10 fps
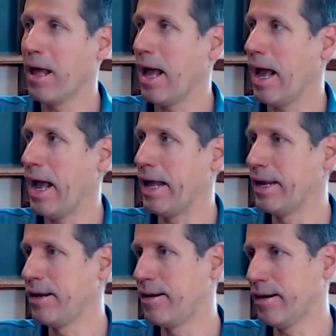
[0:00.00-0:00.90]

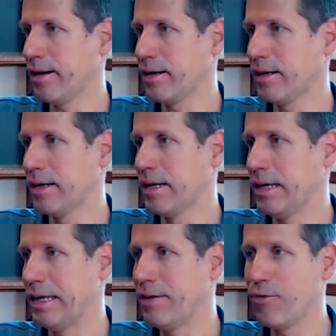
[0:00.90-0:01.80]
And
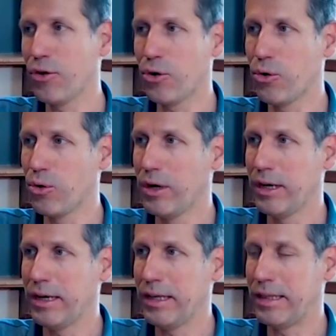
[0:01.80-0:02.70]
even though
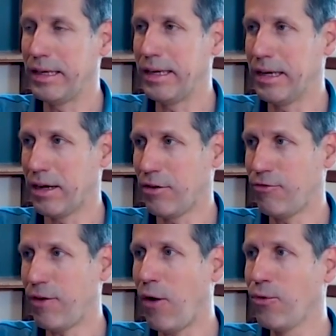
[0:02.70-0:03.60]
the
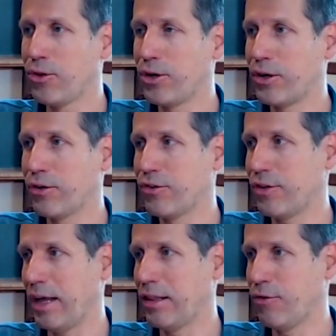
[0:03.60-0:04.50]
founders
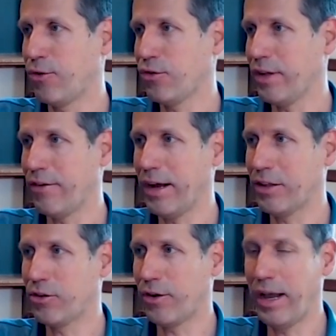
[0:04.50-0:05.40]
and the first
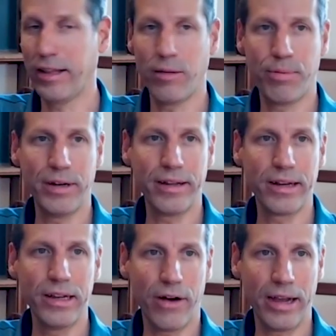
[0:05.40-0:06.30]
director had a pretty
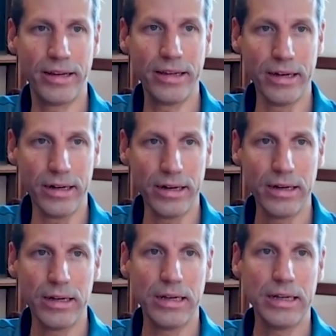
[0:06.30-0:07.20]
clear idea,
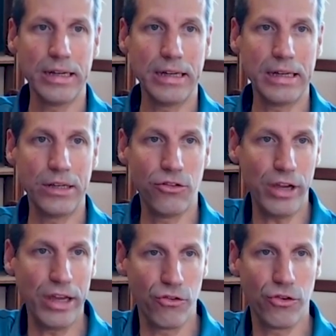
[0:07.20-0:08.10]
it
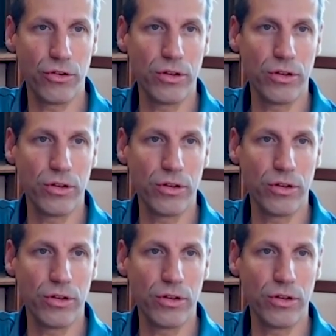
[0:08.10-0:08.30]
changed.